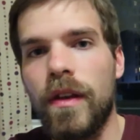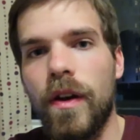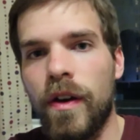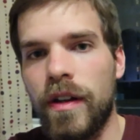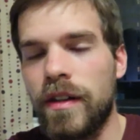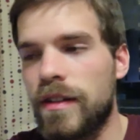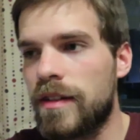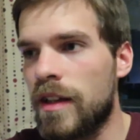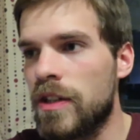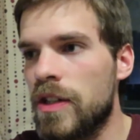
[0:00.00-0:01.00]

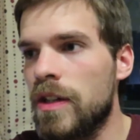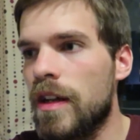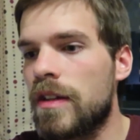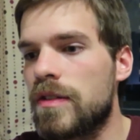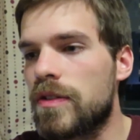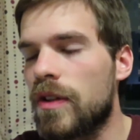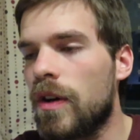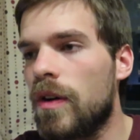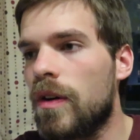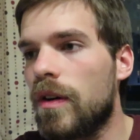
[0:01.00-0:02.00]
organization and
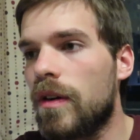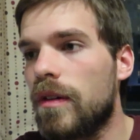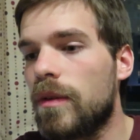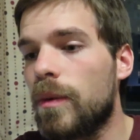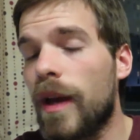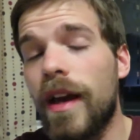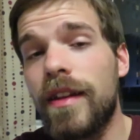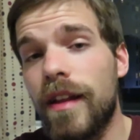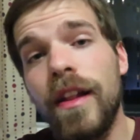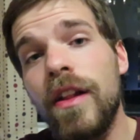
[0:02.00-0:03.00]
so we
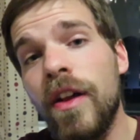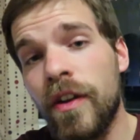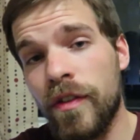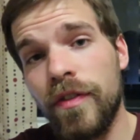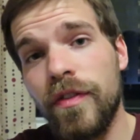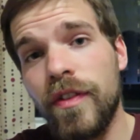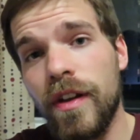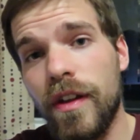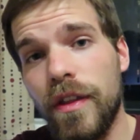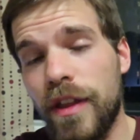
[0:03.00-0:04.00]
had a lot of
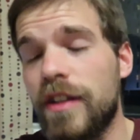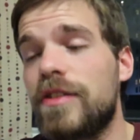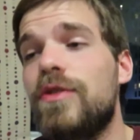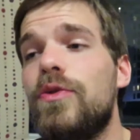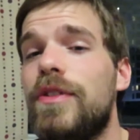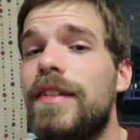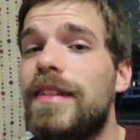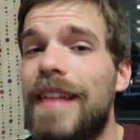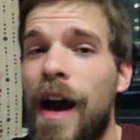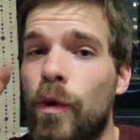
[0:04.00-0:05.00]
things to
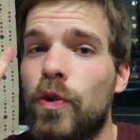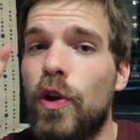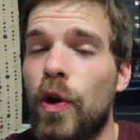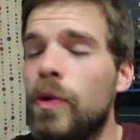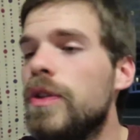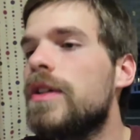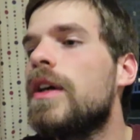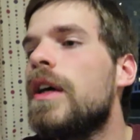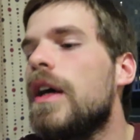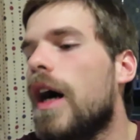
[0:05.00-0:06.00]
download
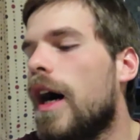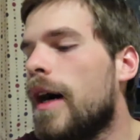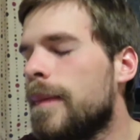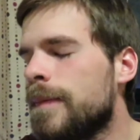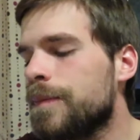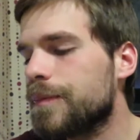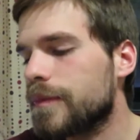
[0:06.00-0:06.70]
um,